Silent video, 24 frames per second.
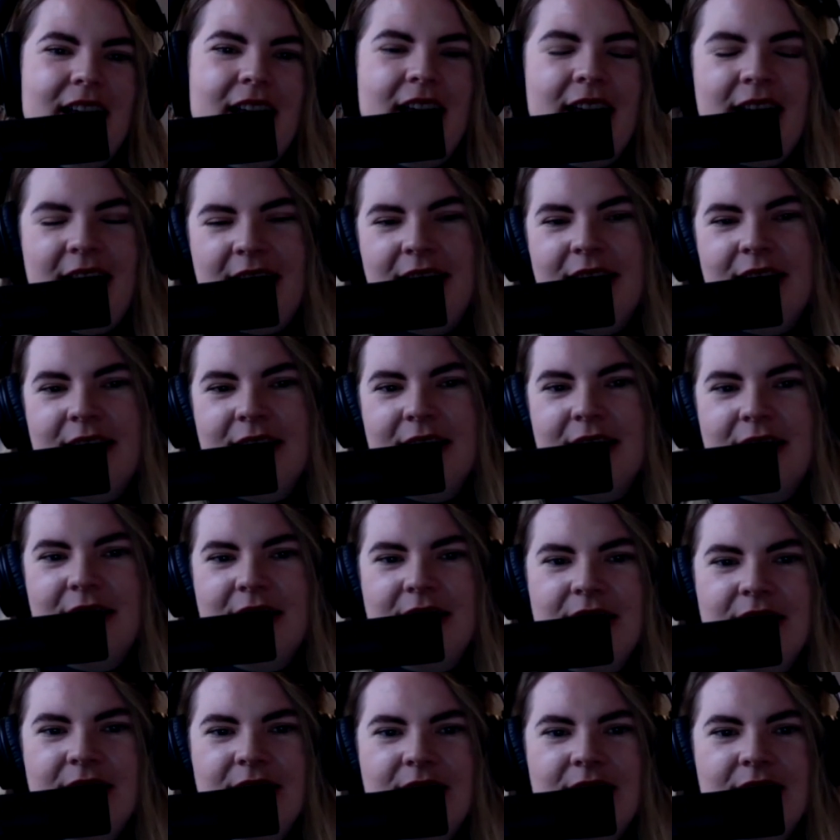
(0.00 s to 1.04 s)
And
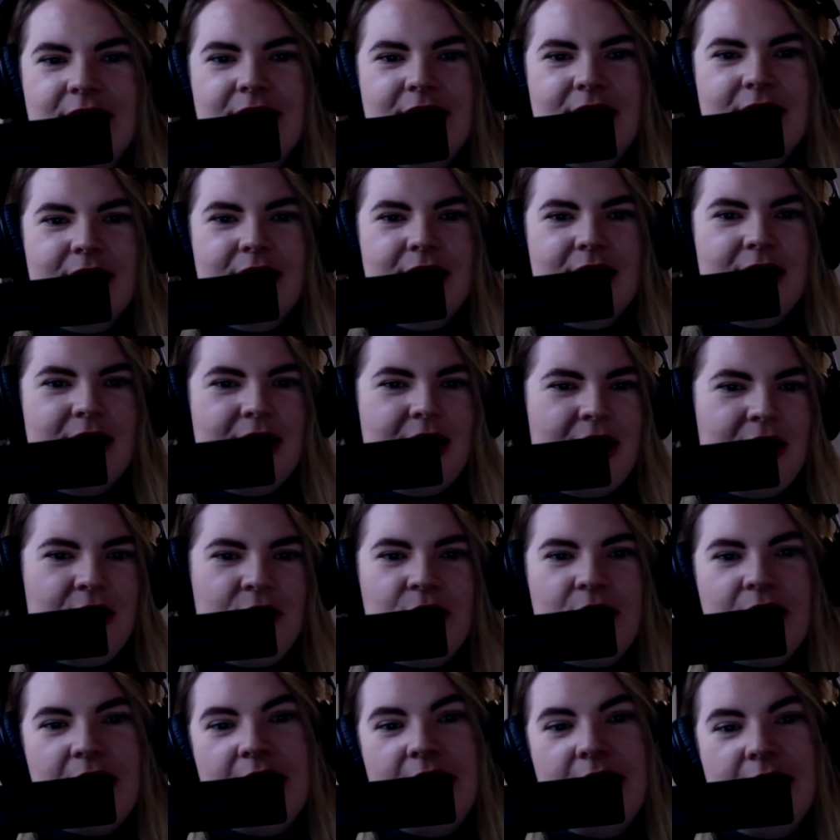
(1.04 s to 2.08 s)
you
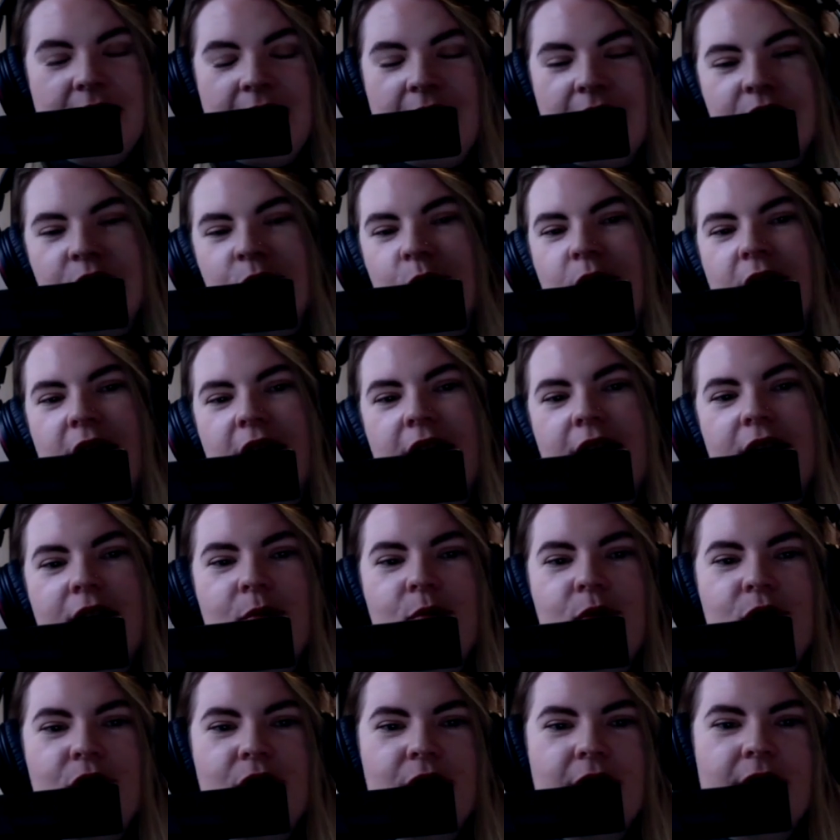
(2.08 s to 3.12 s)
know, then that's what I end
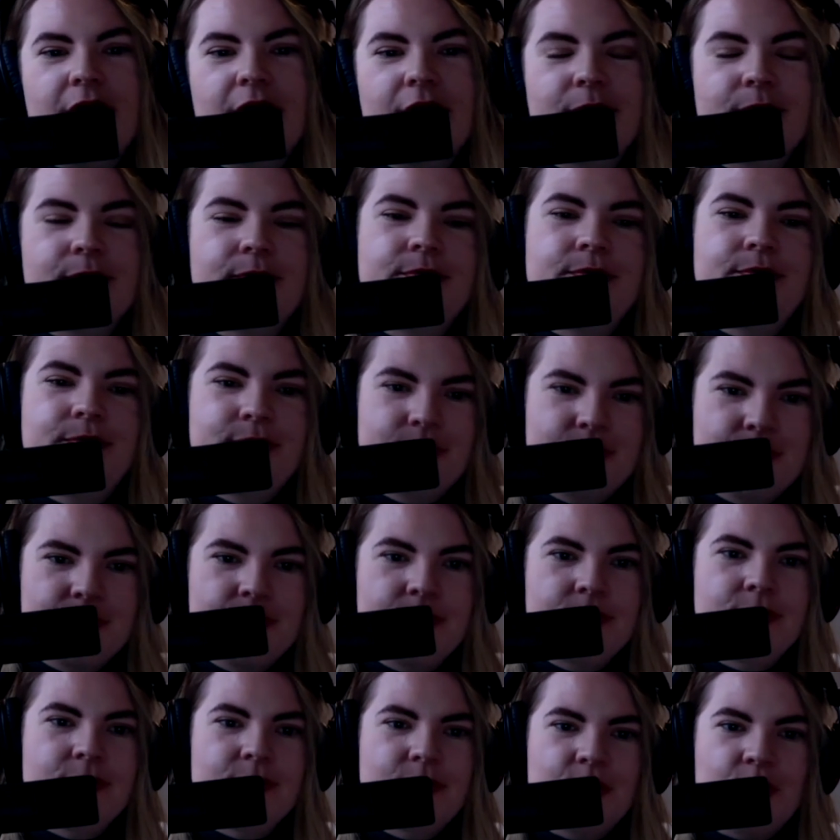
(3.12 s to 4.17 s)
up doing
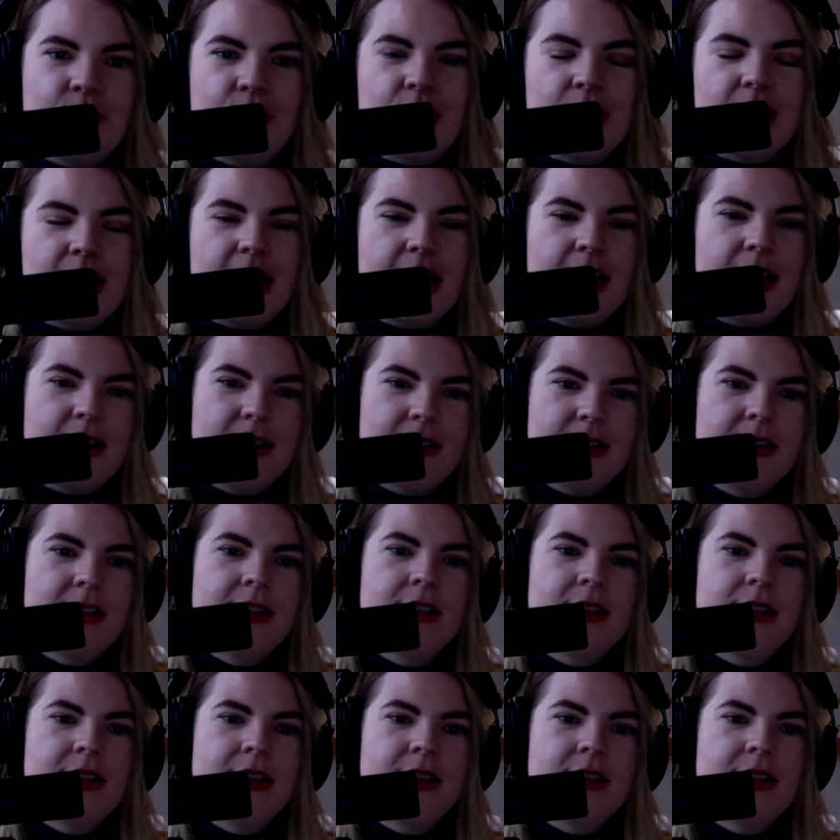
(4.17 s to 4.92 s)
for the day.